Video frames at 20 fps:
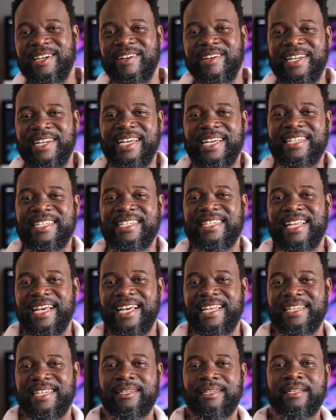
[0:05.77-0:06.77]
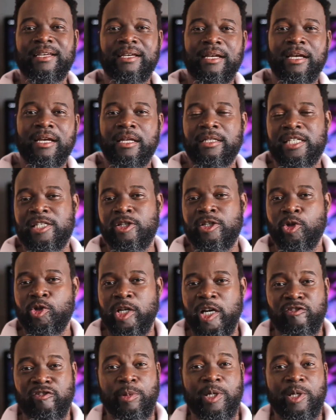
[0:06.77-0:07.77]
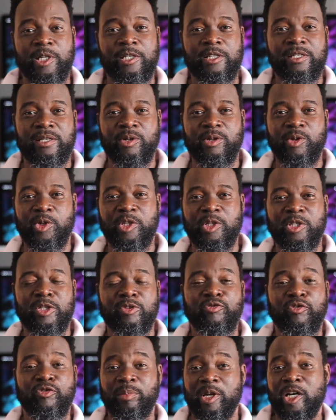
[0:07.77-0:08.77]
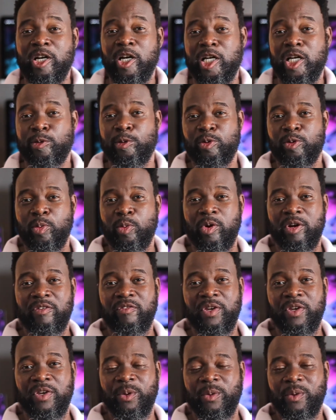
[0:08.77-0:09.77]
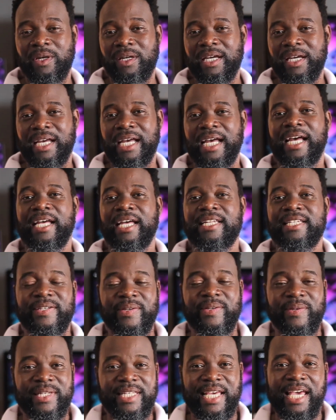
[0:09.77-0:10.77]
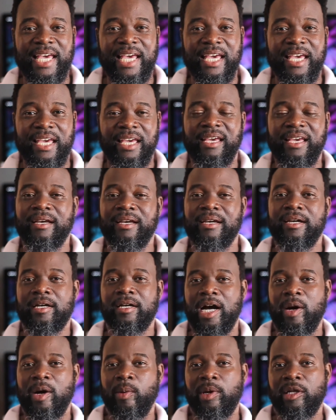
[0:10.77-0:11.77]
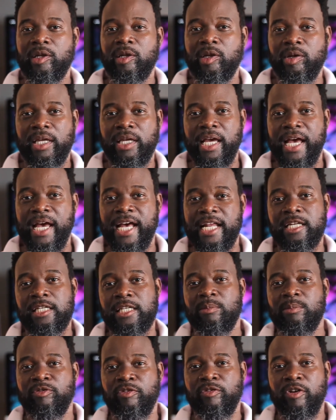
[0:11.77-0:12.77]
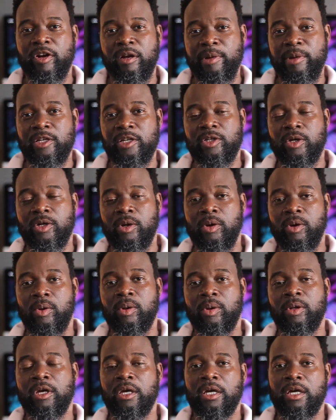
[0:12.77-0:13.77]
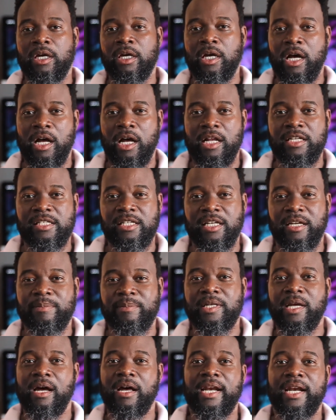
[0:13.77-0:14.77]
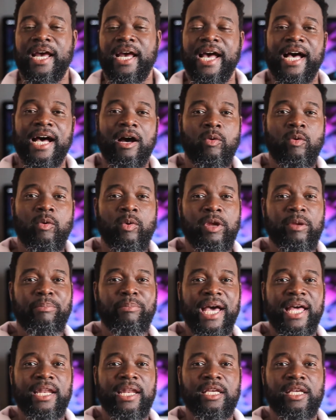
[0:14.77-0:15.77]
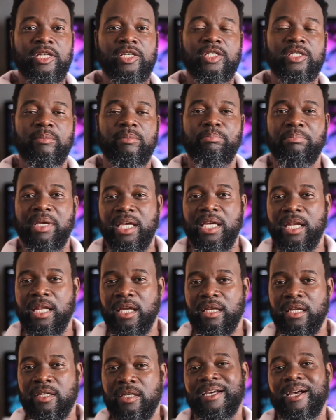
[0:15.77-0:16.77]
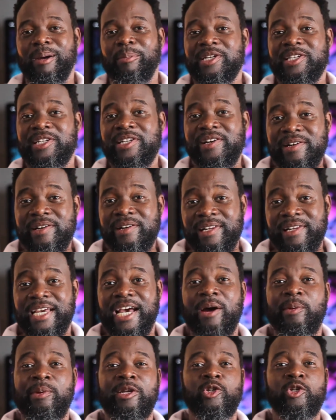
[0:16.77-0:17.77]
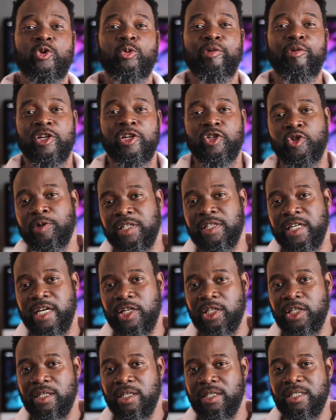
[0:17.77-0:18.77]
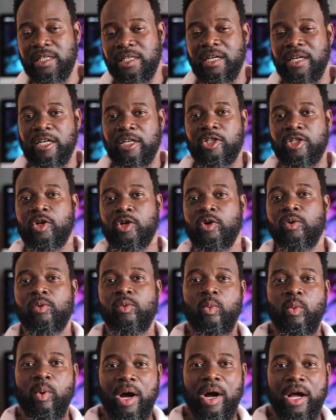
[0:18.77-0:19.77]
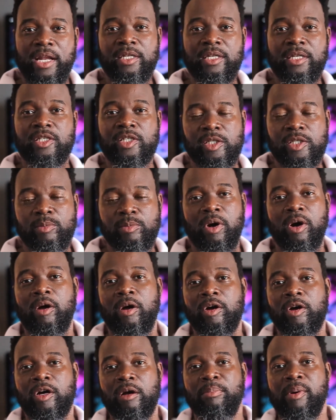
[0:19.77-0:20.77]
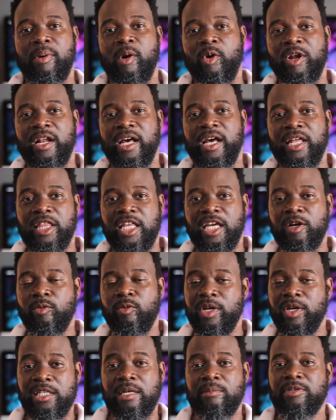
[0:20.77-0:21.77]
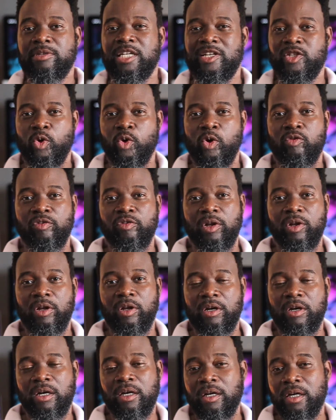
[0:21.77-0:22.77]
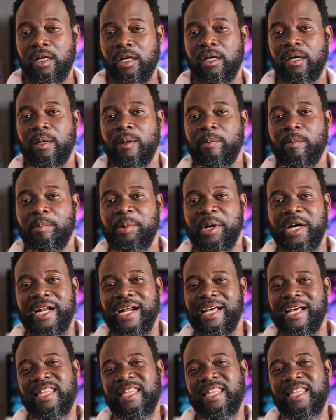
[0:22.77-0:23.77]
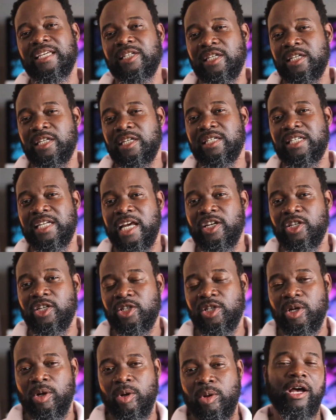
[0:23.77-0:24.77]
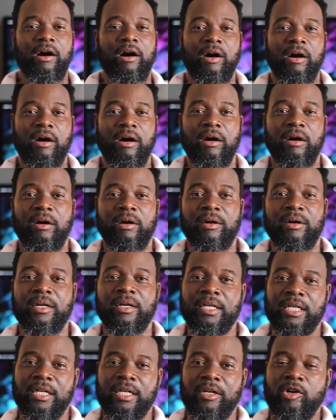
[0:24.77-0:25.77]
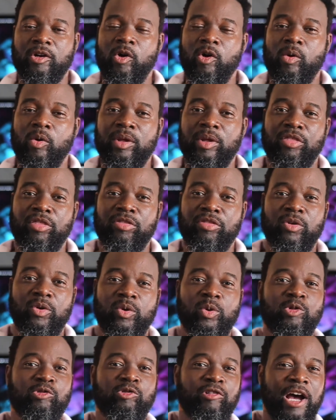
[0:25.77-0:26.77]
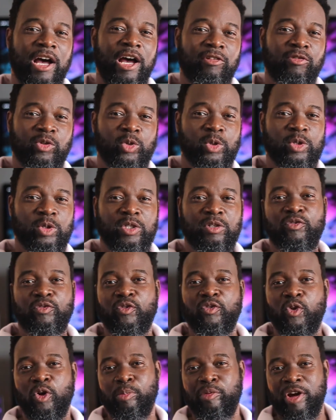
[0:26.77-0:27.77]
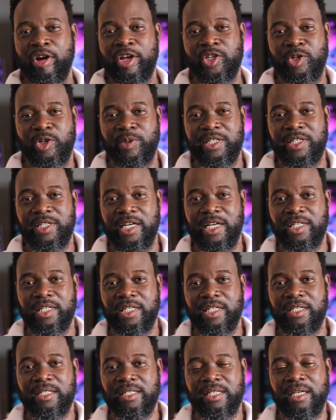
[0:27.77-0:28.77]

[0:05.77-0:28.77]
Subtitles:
and I design digital transformation solutions from the customer's point of view. Today, I want to look at some fundamental concepts on how we manage meetings, particularly how we do brainstorm sessions. So one small component I think we sometimes overlook, but I think is essential, are going through ground rules for brainstorm sessions.